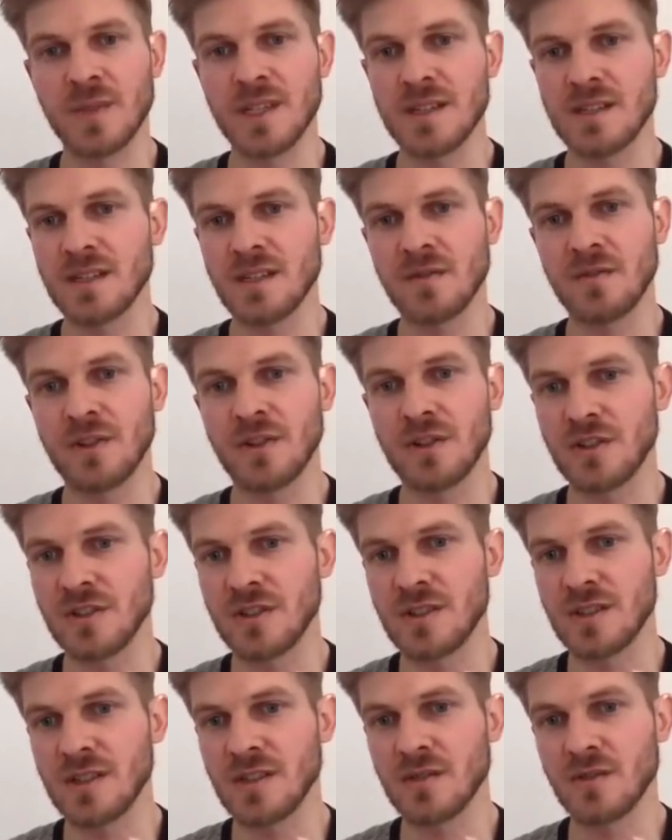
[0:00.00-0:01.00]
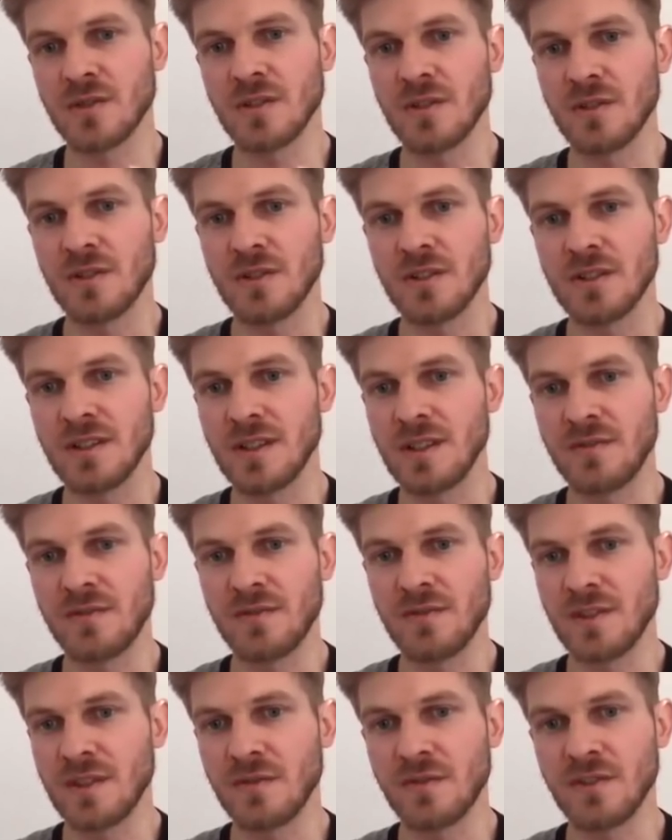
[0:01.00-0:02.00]
these divergences or
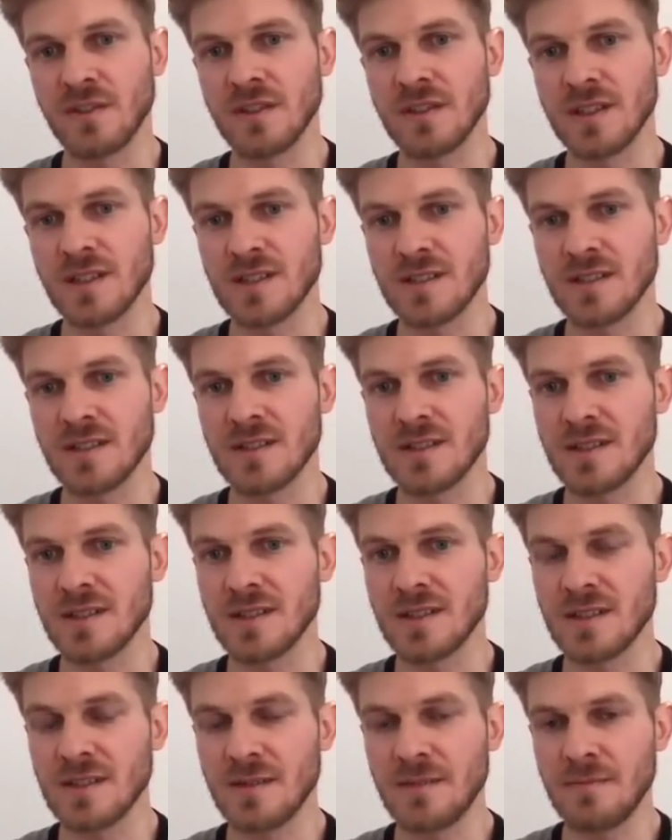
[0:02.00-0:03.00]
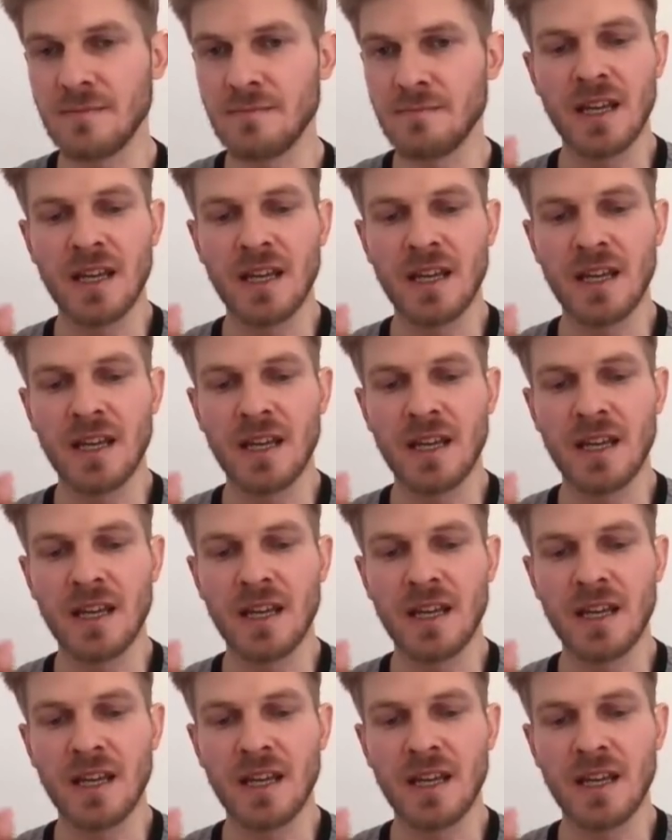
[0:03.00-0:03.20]
different distances?